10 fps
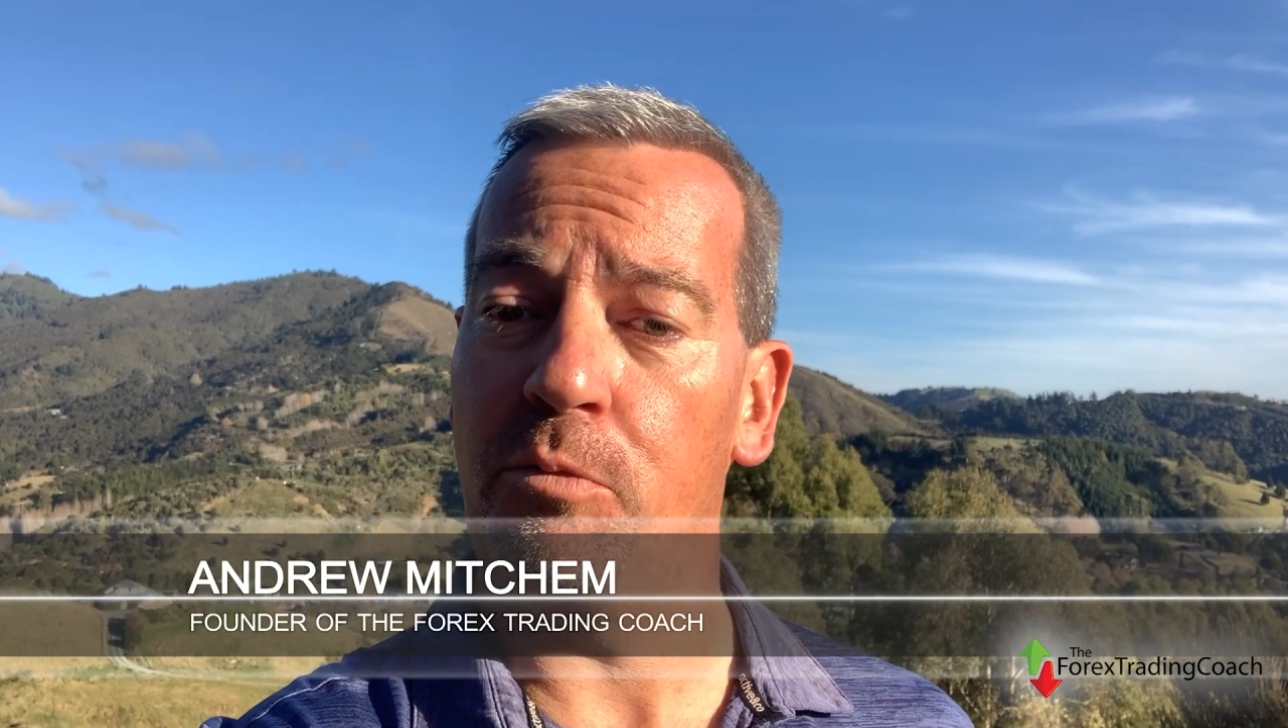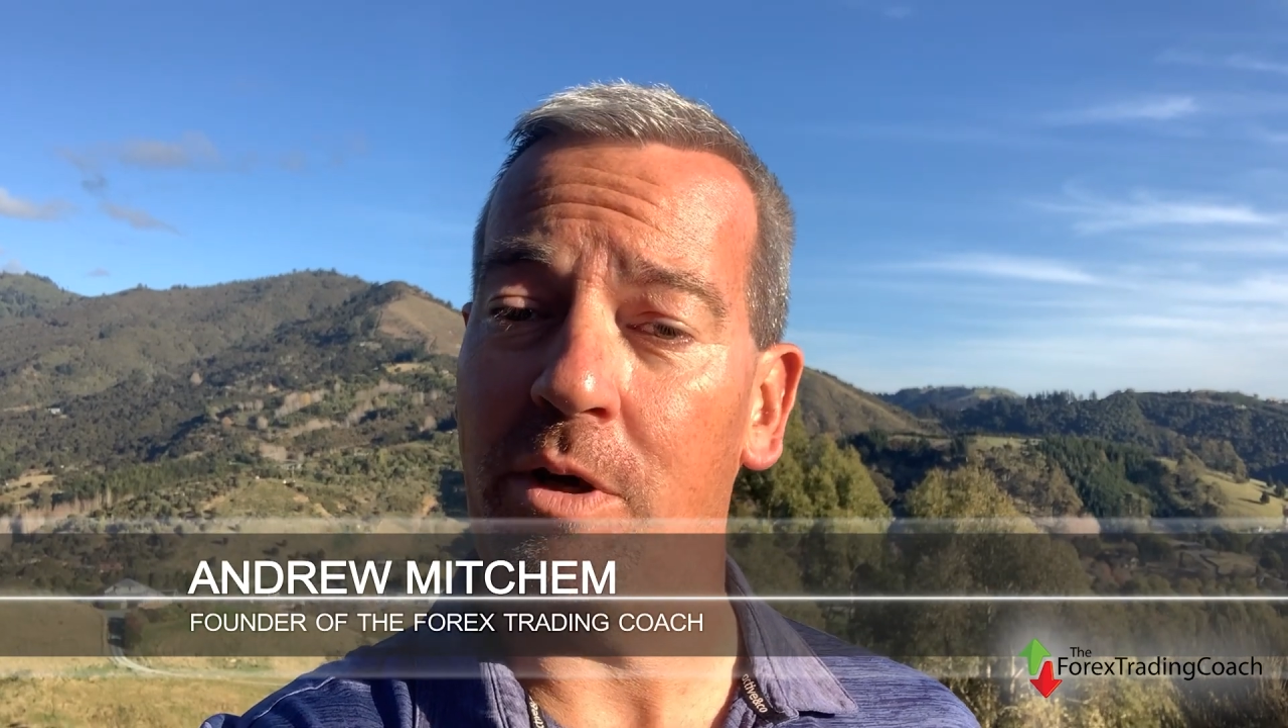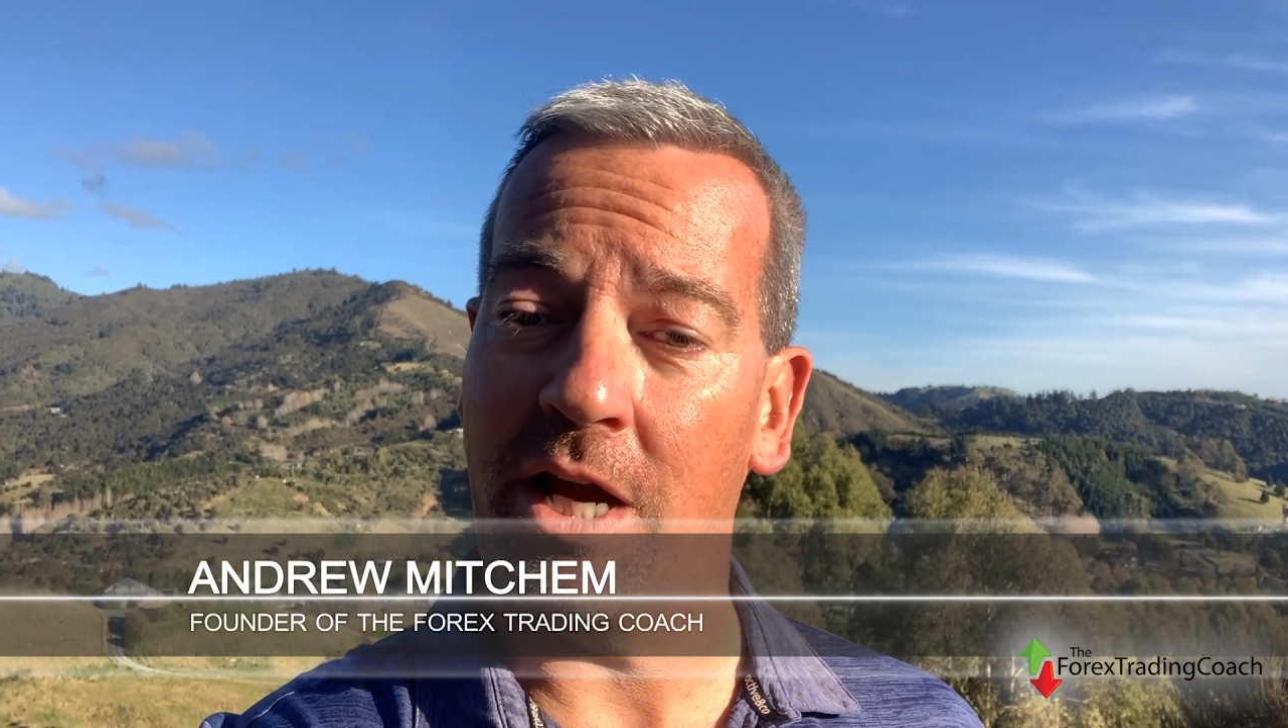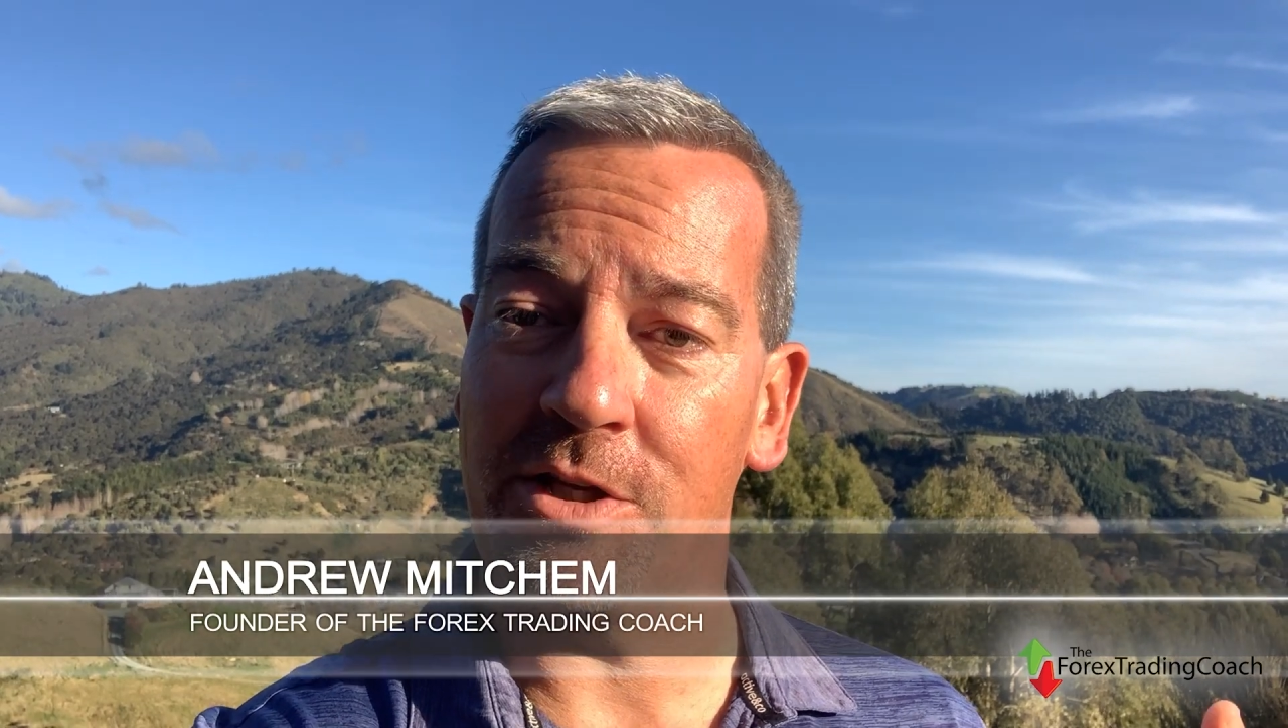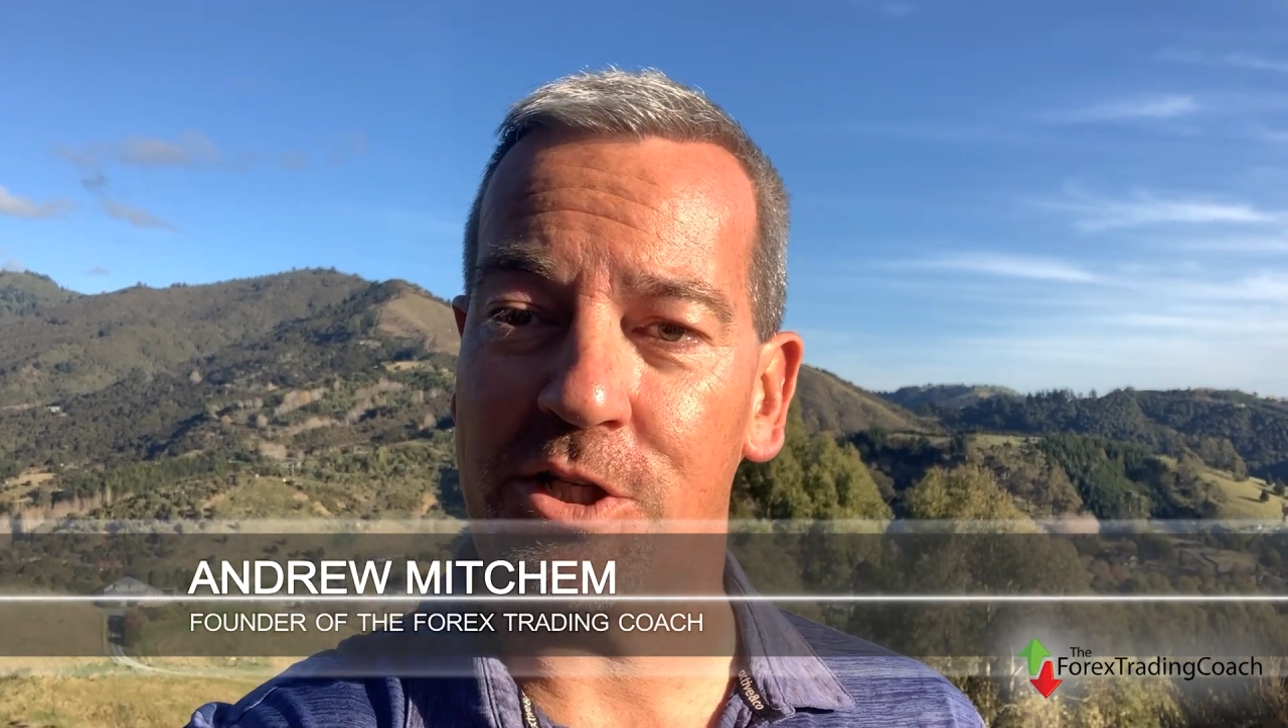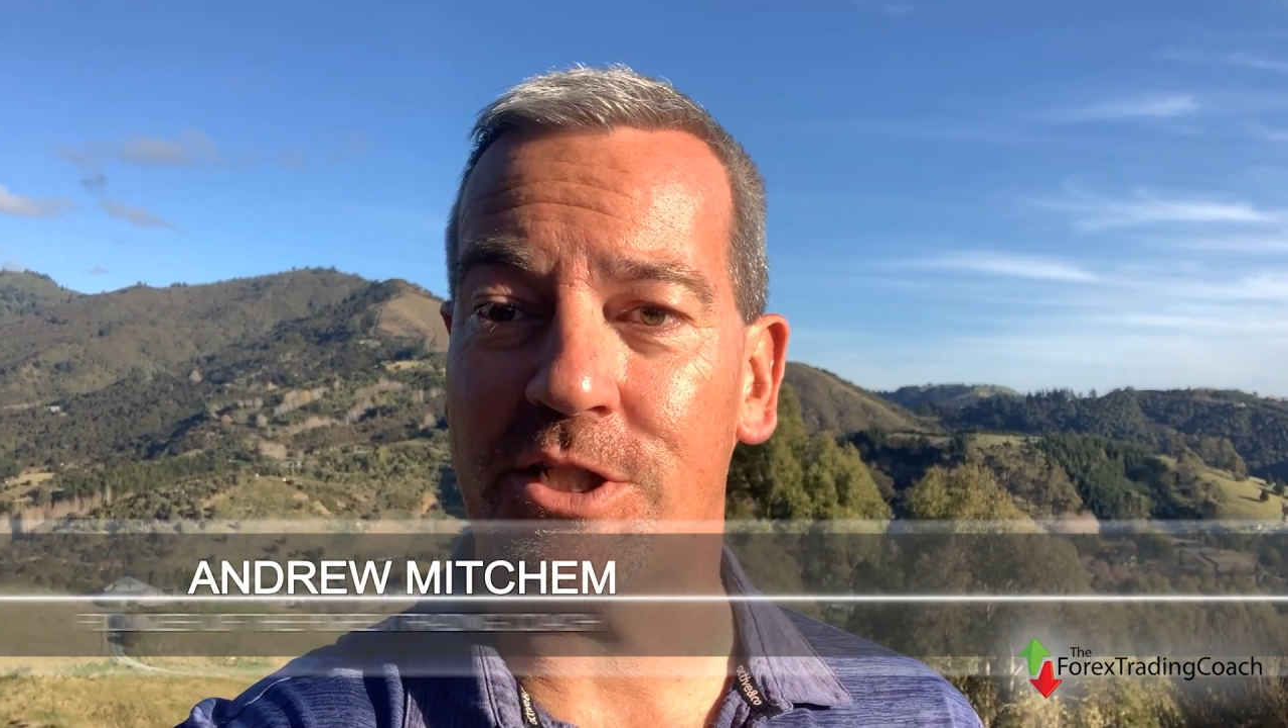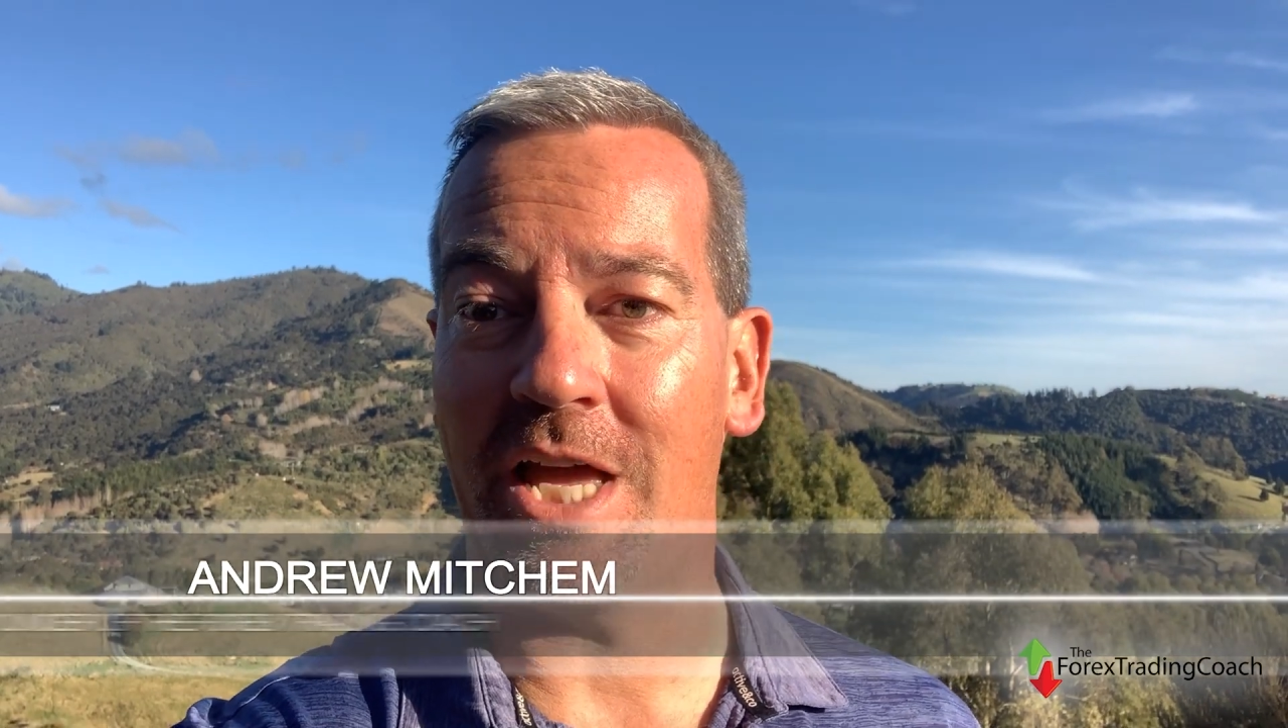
We are just